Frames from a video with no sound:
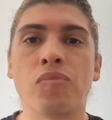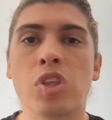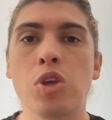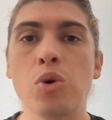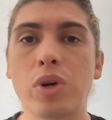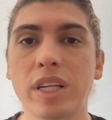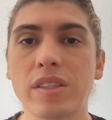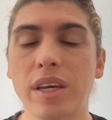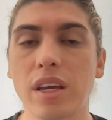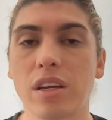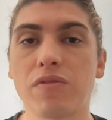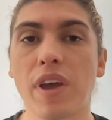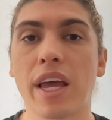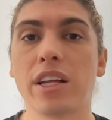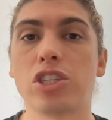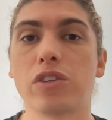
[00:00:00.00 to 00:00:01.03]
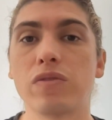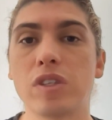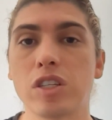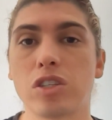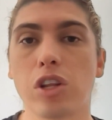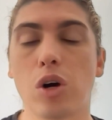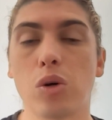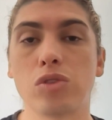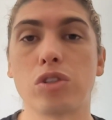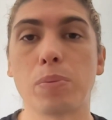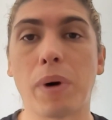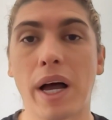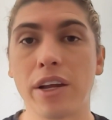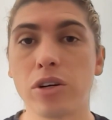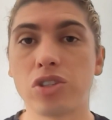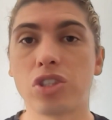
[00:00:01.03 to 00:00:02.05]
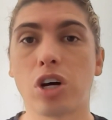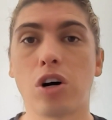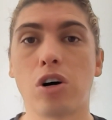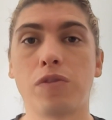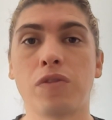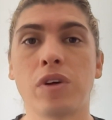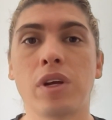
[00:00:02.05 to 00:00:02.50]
you can take advantage of this loan to buy yourself